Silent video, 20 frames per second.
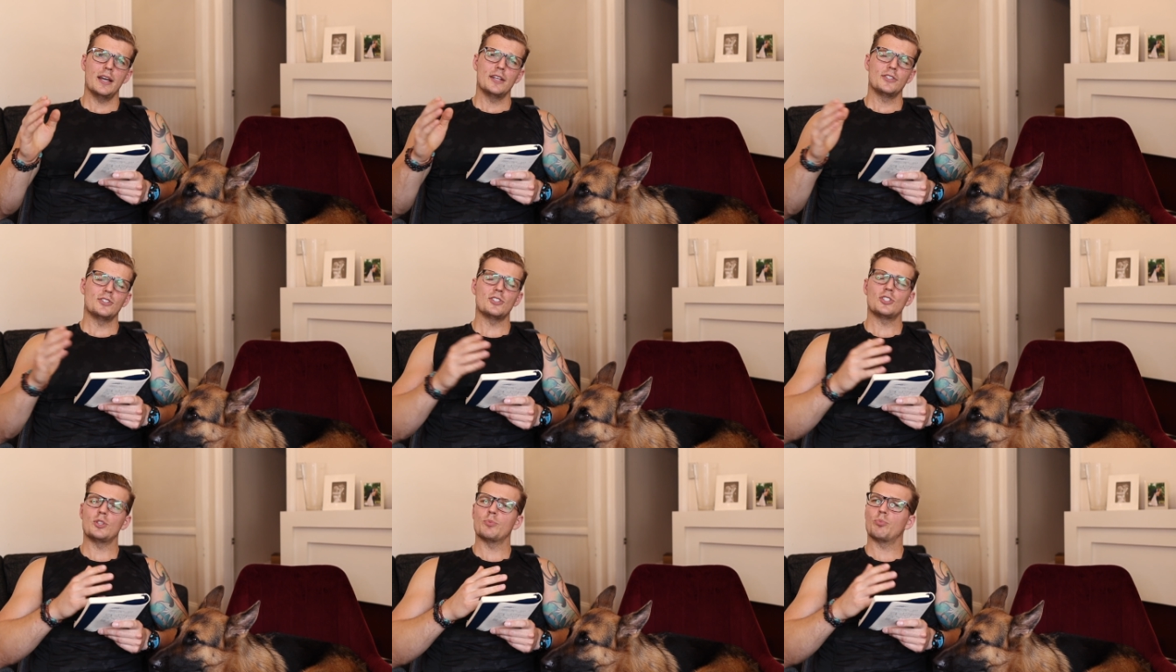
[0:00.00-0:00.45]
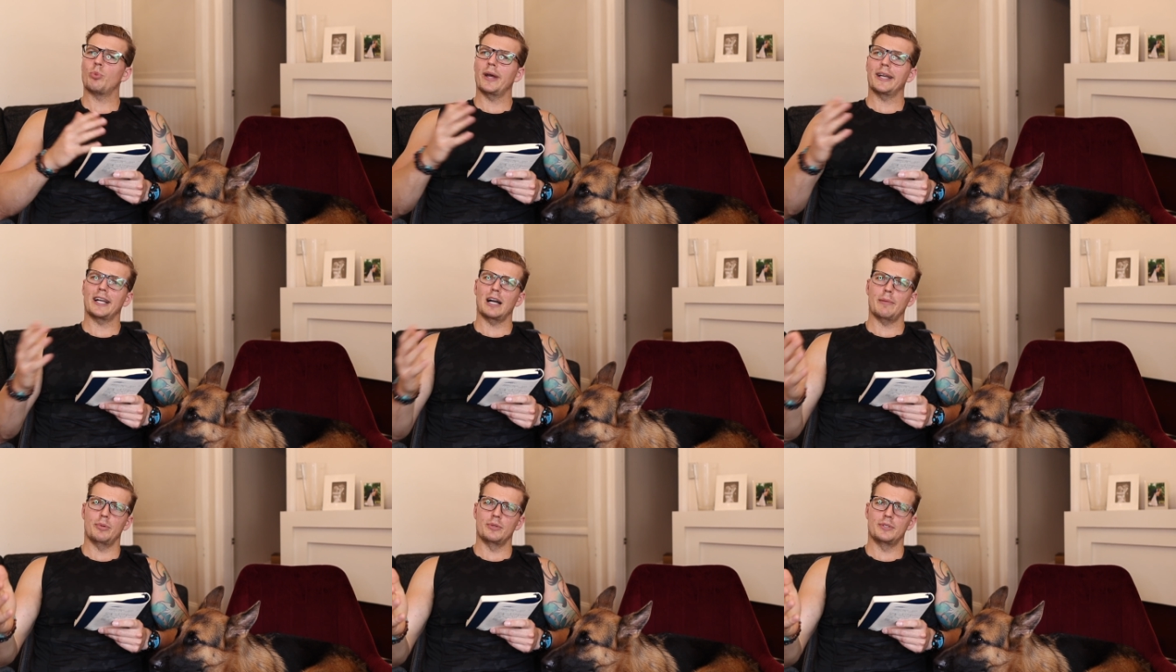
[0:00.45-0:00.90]
just to
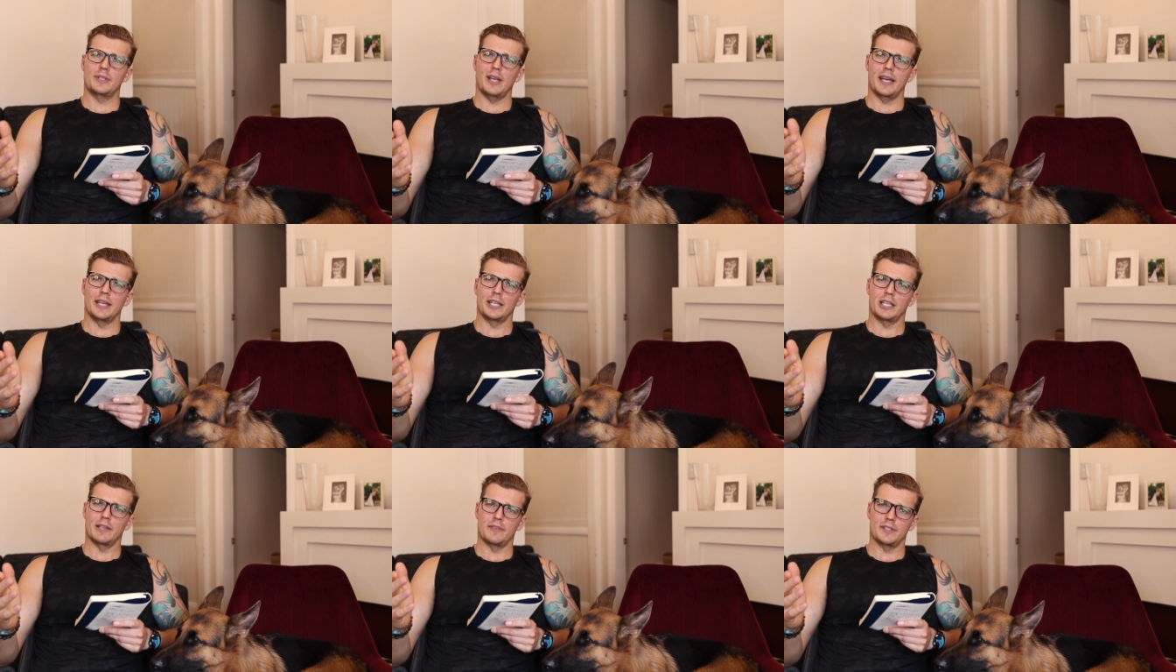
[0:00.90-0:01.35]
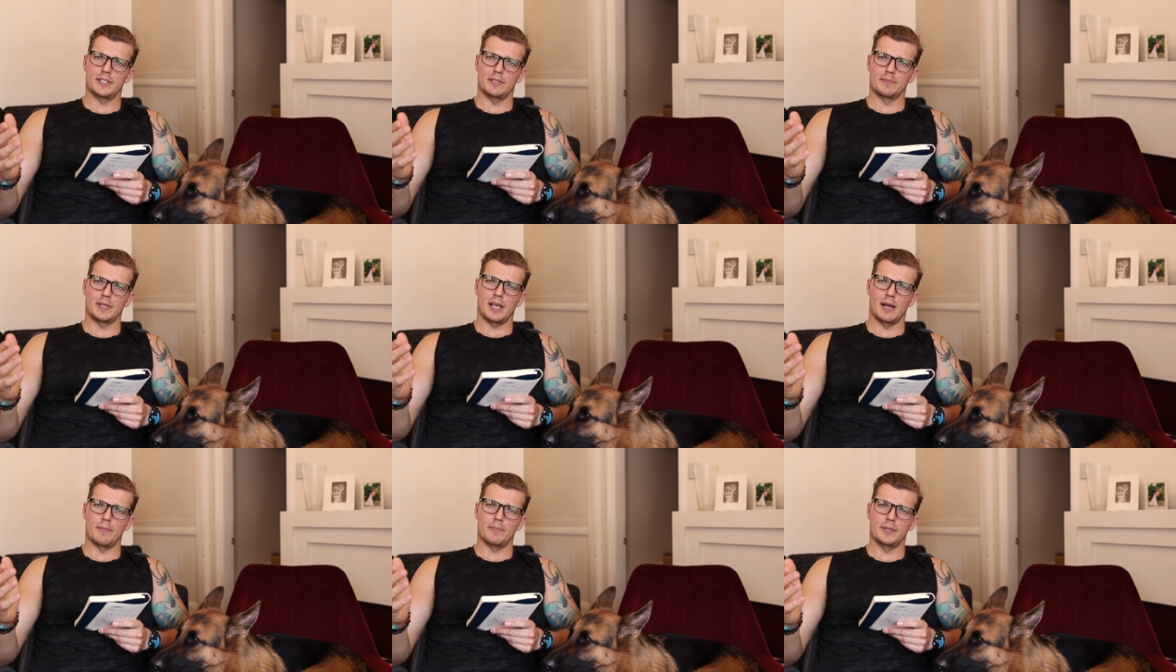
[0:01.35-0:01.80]
break up her day and give her
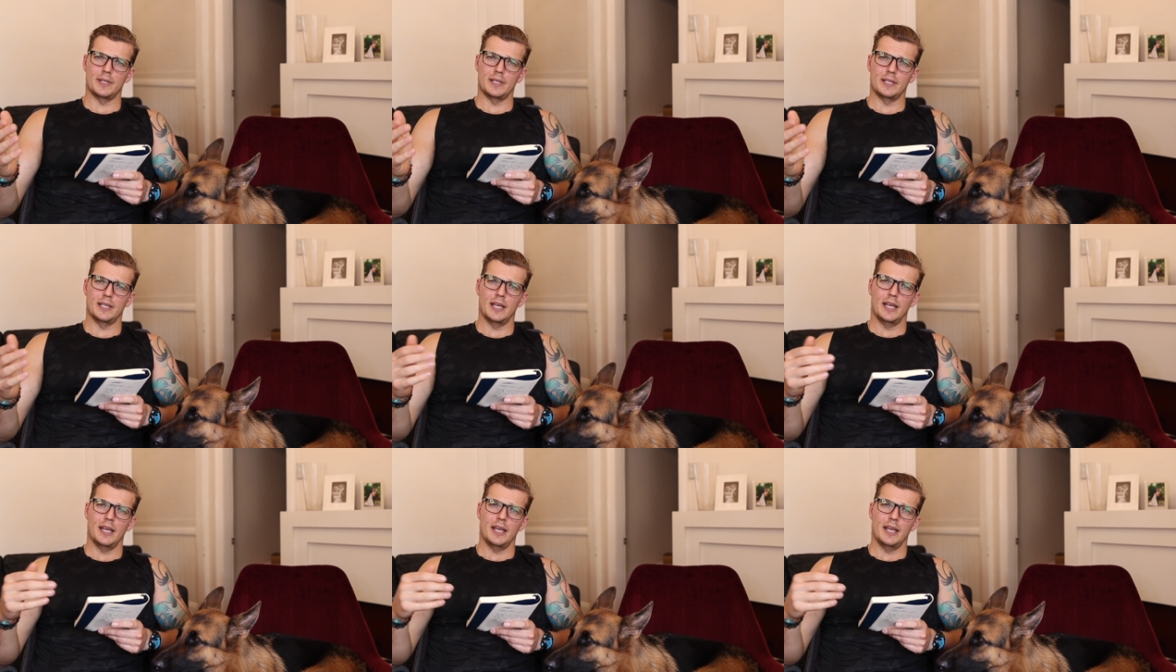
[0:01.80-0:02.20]
some company,